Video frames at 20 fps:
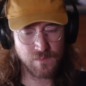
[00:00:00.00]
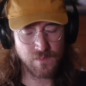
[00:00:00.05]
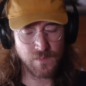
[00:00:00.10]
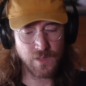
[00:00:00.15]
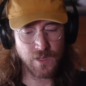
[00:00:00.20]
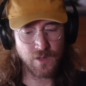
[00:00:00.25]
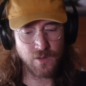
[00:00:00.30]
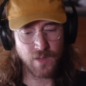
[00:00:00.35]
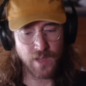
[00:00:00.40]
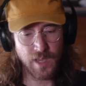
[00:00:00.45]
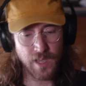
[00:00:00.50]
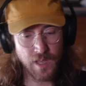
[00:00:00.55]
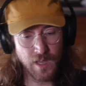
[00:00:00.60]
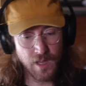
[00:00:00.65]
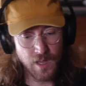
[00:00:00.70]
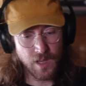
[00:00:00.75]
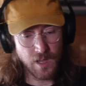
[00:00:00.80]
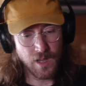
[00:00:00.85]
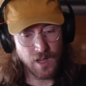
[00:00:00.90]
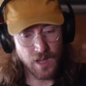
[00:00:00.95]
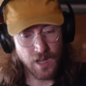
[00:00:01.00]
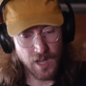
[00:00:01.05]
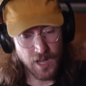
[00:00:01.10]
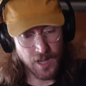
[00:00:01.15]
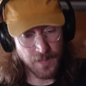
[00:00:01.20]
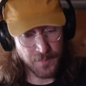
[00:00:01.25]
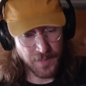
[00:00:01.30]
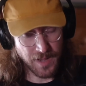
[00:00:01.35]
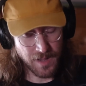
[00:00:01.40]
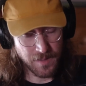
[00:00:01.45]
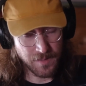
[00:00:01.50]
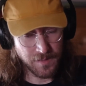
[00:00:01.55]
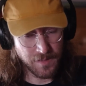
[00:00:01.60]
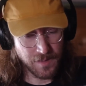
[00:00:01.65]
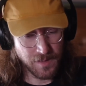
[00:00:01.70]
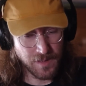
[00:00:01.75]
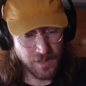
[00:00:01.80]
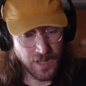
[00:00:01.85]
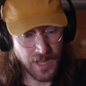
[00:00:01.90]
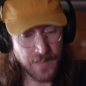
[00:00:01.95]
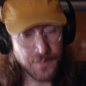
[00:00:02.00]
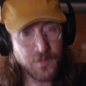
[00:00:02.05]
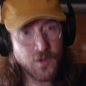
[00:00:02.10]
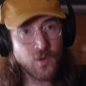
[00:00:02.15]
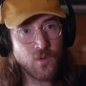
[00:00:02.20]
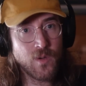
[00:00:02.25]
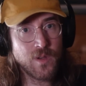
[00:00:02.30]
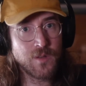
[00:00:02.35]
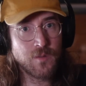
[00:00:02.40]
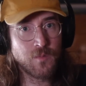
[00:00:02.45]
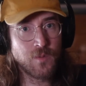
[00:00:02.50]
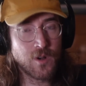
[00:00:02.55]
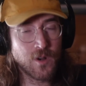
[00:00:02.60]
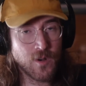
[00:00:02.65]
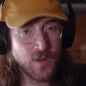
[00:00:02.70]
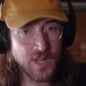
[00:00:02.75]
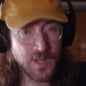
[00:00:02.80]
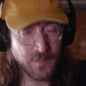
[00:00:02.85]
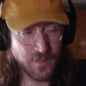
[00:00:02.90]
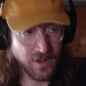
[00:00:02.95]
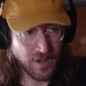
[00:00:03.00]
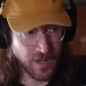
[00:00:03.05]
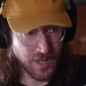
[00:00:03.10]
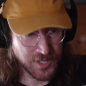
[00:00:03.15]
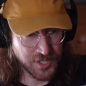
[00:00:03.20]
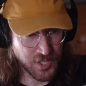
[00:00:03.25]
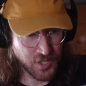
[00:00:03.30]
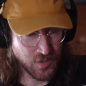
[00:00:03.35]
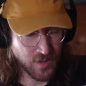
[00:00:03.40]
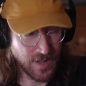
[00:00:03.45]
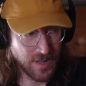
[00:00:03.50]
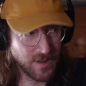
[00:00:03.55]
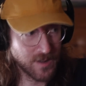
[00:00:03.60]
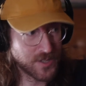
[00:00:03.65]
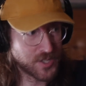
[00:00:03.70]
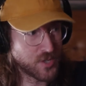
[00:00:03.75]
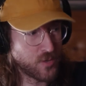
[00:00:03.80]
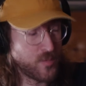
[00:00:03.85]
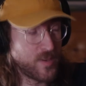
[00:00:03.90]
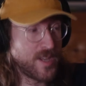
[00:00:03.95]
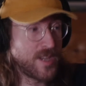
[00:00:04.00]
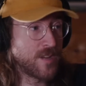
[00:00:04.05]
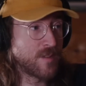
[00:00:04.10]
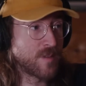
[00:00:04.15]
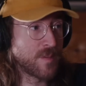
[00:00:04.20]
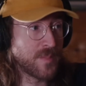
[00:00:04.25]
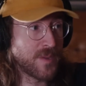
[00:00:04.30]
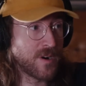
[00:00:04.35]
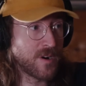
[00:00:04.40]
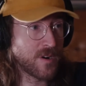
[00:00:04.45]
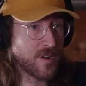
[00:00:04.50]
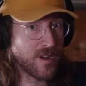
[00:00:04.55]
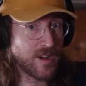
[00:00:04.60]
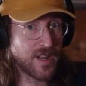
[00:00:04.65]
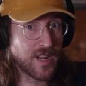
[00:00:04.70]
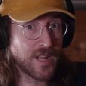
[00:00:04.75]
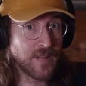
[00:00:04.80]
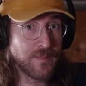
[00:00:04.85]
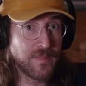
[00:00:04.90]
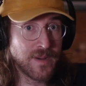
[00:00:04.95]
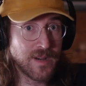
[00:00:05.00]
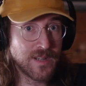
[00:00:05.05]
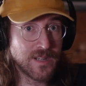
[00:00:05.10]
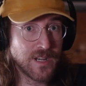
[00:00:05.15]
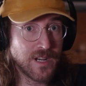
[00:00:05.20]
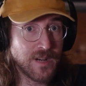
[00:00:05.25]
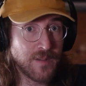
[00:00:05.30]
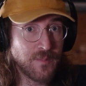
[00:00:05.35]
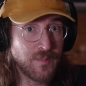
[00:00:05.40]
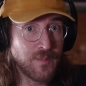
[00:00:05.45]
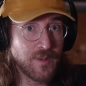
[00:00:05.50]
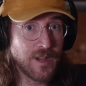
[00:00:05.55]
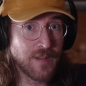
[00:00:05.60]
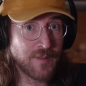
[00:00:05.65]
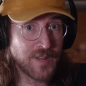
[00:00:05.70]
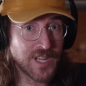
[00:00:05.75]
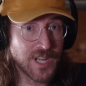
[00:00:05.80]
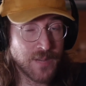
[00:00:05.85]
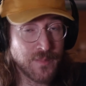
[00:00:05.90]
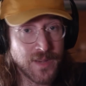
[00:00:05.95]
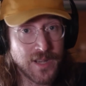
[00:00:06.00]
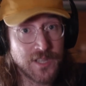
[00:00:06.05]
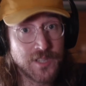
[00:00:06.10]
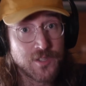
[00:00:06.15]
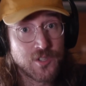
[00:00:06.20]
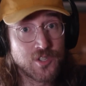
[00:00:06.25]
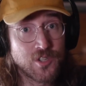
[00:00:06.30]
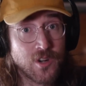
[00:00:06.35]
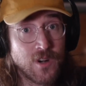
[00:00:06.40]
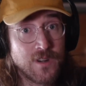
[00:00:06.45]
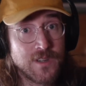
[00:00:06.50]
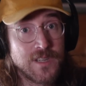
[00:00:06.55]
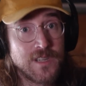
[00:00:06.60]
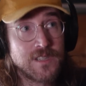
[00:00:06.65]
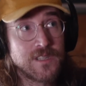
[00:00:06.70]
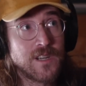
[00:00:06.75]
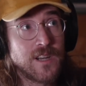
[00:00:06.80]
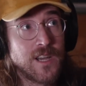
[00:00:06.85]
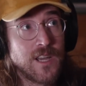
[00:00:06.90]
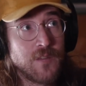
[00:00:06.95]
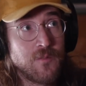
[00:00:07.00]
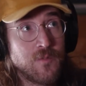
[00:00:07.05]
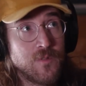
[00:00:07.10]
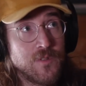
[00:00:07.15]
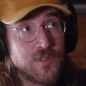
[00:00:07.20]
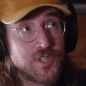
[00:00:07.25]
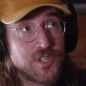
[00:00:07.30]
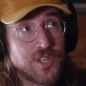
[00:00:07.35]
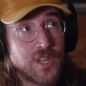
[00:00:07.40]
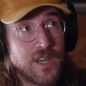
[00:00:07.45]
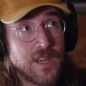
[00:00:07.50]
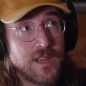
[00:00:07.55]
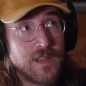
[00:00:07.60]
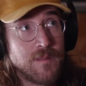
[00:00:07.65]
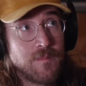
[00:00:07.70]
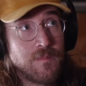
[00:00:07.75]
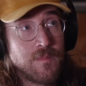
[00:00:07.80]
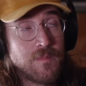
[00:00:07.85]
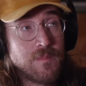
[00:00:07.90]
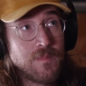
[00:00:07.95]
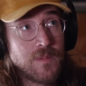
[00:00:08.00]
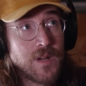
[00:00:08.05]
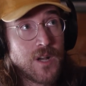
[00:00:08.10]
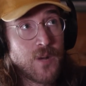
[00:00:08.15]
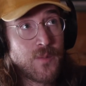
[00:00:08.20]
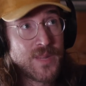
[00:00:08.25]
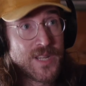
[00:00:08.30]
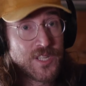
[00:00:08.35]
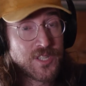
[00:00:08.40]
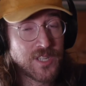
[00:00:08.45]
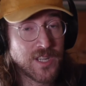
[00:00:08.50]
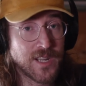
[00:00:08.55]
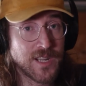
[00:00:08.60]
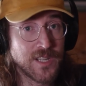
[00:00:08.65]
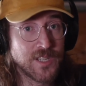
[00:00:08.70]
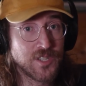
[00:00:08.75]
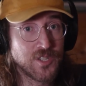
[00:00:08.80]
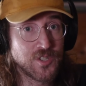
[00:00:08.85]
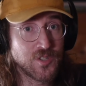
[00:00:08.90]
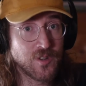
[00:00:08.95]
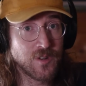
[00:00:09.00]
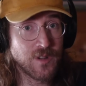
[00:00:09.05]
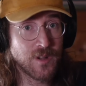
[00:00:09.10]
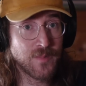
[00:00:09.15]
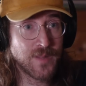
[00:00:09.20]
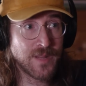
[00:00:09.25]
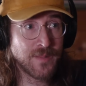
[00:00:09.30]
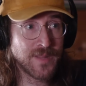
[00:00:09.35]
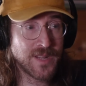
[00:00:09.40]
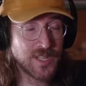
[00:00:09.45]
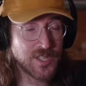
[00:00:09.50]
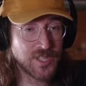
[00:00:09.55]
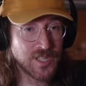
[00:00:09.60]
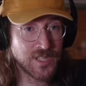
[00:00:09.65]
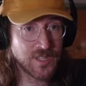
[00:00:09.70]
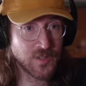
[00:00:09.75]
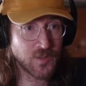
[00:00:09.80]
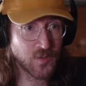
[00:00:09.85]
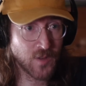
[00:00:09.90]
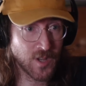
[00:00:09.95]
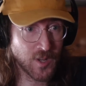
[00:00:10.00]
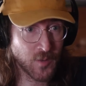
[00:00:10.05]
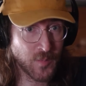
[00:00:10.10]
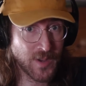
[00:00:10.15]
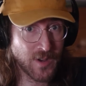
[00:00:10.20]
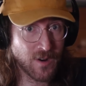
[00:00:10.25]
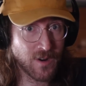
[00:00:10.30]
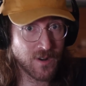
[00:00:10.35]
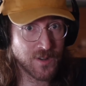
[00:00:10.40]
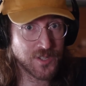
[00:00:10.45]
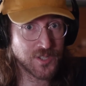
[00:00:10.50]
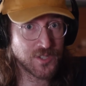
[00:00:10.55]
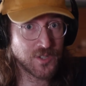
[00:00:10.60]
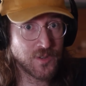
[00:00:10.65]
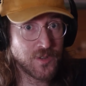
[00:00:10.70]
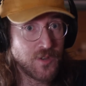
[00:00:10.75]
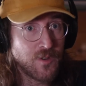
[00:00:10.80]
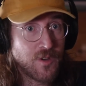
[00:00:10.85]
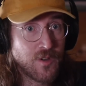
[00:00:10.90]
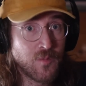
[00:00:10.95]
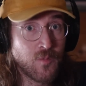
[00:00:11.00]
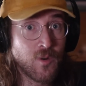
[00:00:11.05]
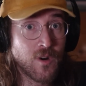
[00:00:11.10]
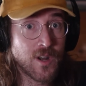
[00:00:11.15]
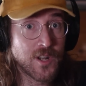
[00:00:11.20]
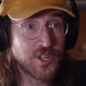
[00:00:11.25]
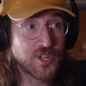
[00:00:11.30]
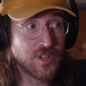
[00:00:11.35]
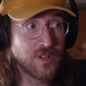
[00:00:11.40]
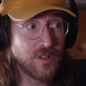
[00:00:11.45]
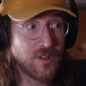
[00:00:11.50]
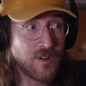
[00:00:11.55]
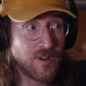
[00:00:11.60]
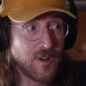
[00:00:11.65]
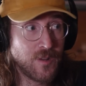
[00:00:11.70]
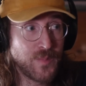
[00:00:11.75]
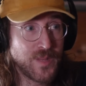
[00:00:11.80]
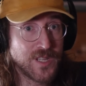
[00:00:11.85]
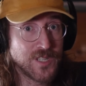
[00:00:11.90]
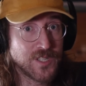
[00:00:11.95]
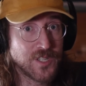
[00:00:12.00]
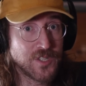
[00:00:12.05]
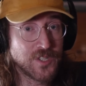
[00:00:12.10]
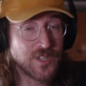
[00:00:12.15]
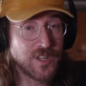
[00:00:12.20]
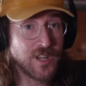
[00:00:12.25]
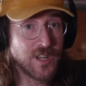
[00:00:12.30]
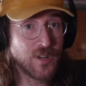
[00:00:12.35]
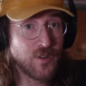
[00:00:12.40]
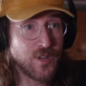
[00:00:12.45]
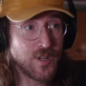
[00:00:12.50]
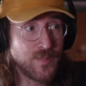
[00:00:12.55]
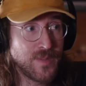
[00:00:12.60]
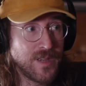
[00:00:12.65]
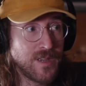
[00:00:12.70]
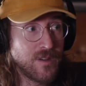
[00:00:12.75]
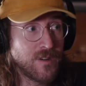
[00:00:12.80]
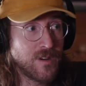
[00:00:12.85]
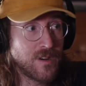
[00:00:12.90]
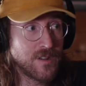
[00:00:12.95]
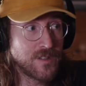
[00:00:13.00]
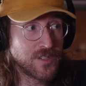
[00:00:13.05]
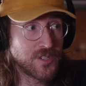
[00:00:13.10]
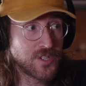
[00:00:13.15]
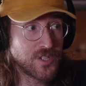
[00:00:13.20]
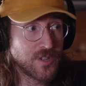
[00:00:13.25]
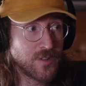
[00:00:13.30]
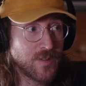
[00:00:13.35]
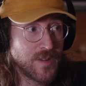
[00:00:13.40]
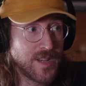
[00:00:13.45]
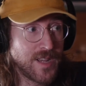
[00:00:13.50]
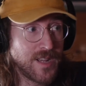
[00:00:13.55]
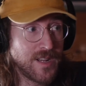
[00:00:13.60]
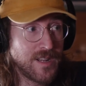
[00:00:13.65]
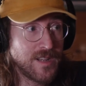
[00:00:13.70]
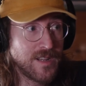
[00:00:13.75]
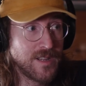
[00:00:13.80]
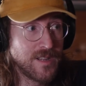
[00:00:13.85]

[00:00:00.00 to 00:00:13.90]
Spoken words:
Okay. We're going to pause the trailer so we can remark on it, but every time I start it, I will say how many seconds or how many minutes into the trailer we are so you can watch along, because it's not going to be on screen.